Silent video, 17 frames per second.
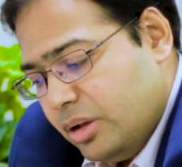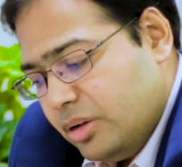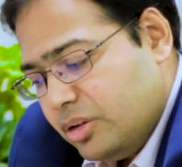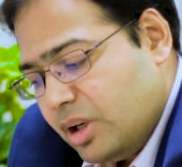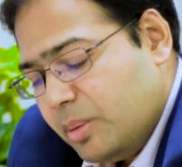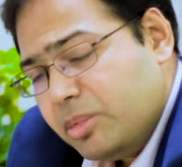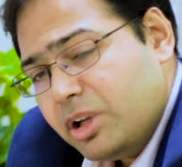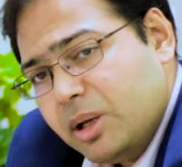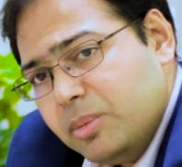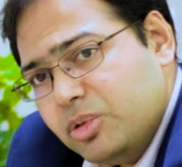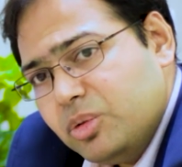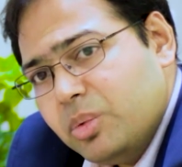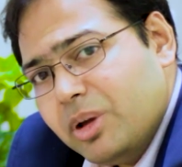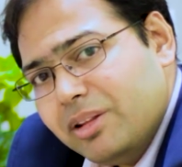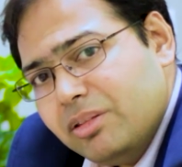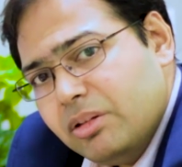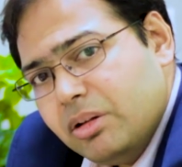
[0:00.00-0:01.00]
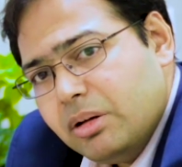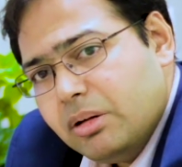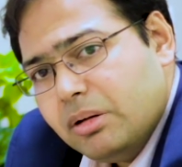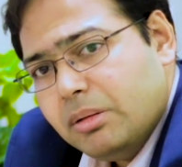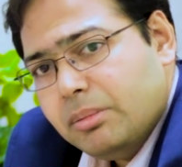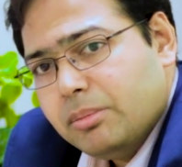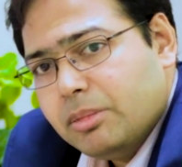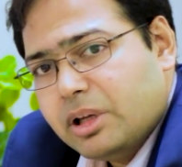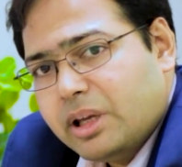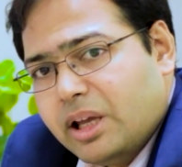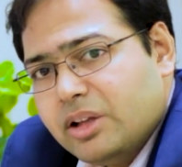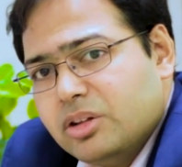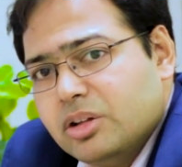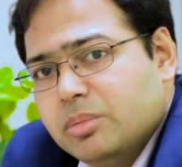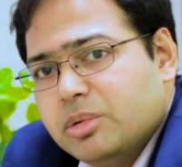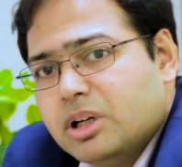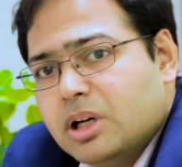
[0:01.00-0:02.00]
Sometimes when the
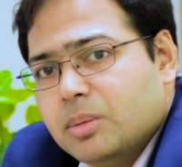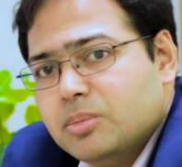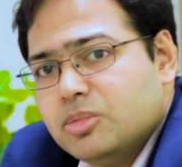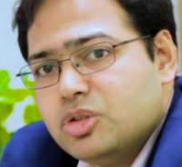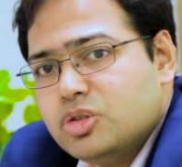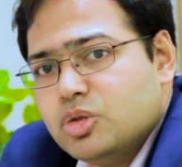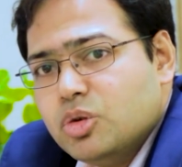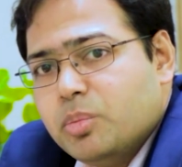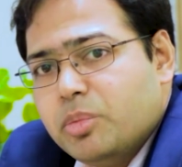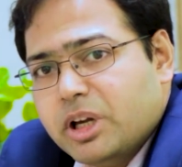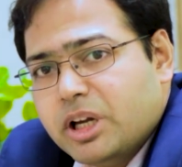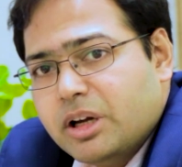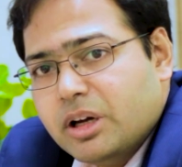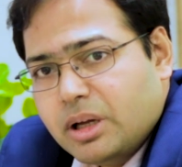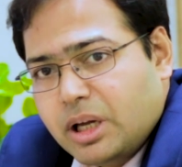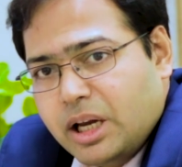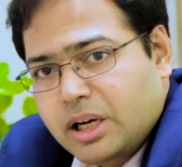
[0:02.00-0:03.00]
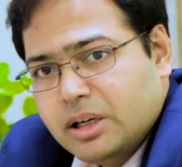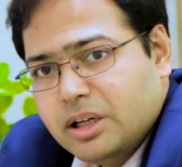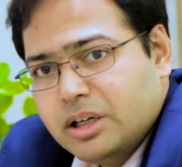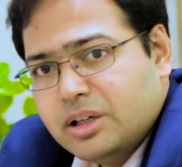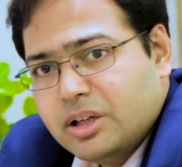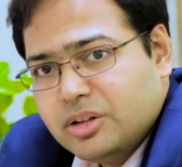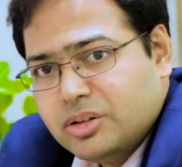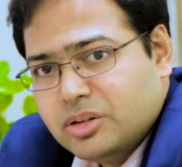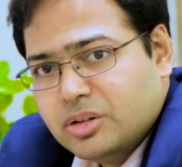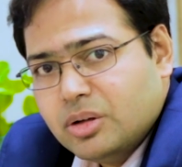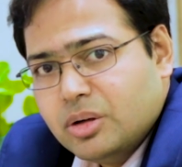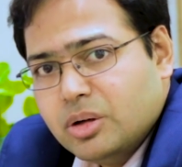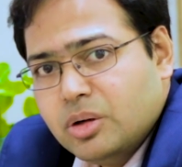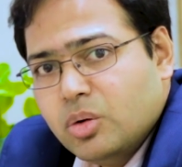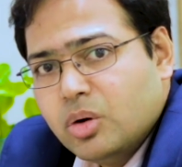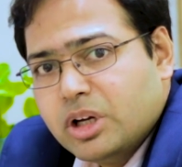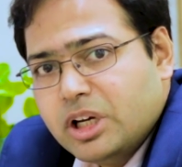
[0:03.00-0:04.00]
cancer becomes too big and it is
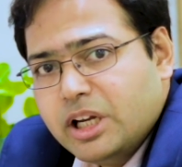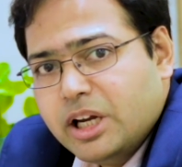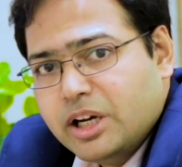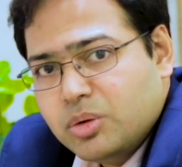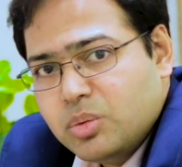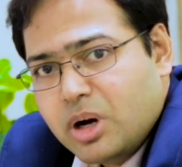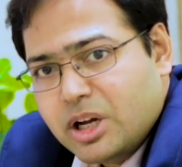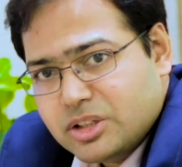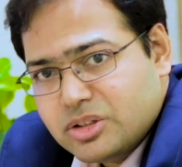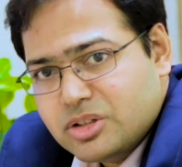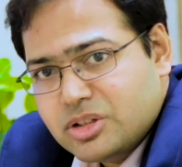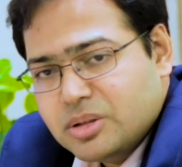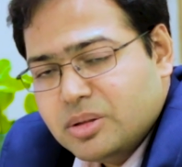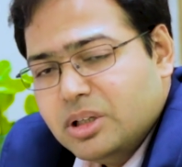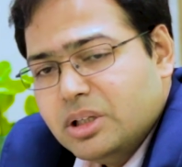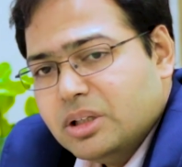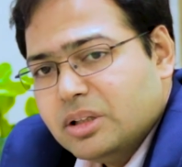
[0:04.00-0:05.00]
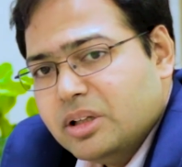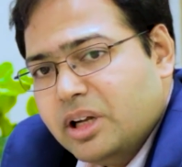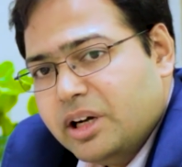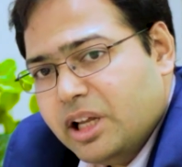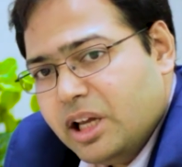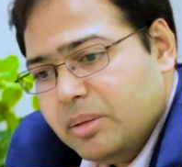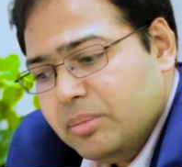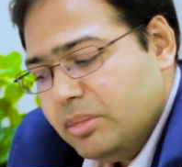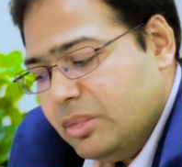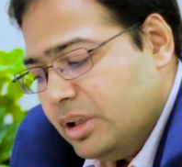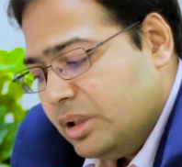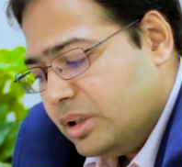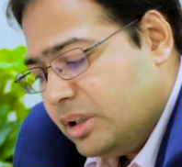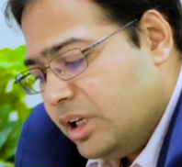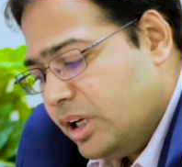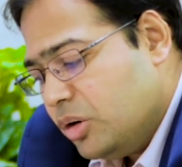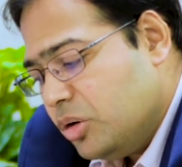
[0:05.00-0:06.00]
locally advanced, that time
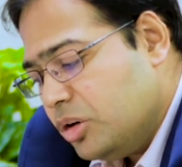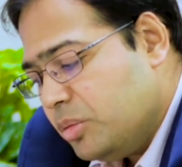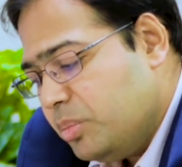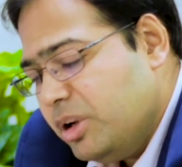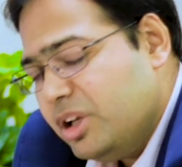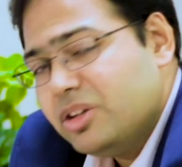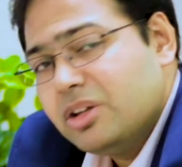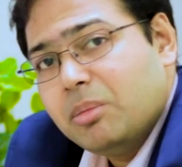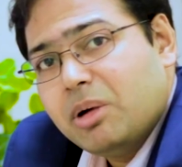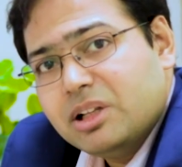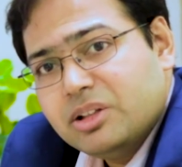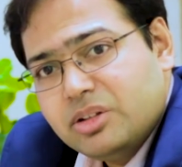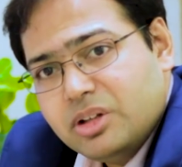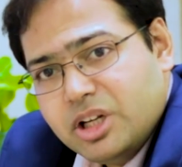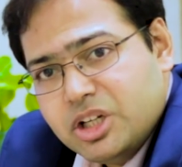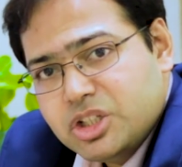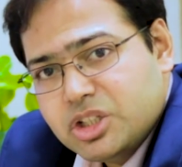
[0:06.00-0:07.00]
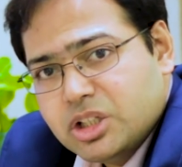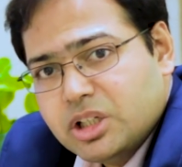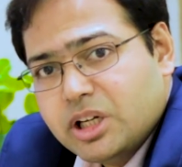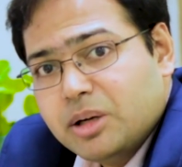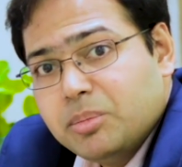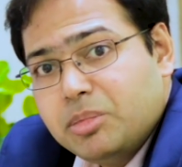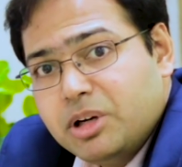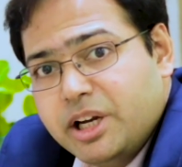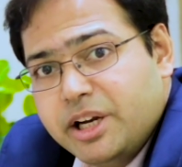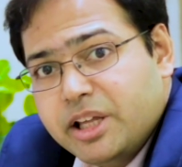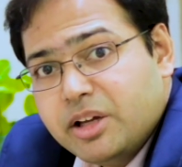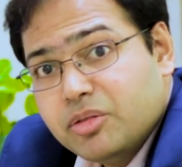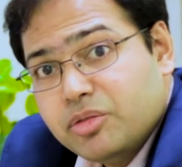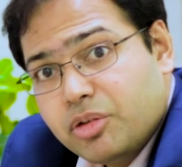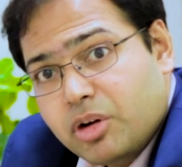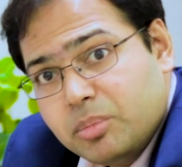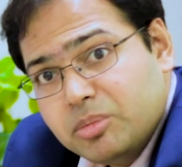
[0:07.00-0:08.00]
there could be some ulceration and
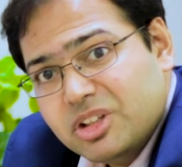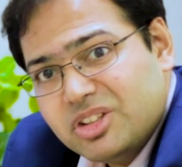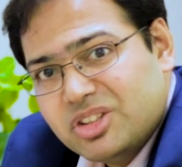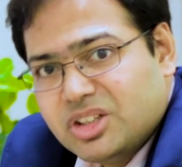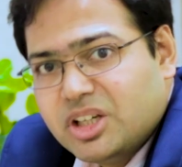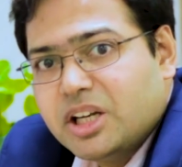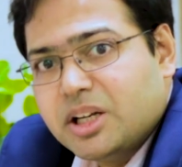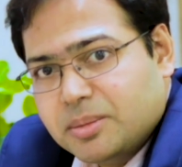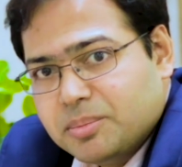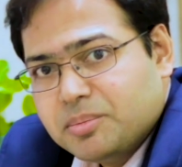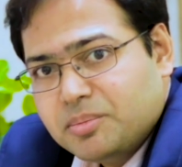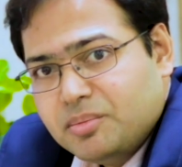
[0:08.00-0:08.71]
bleeding from the skin,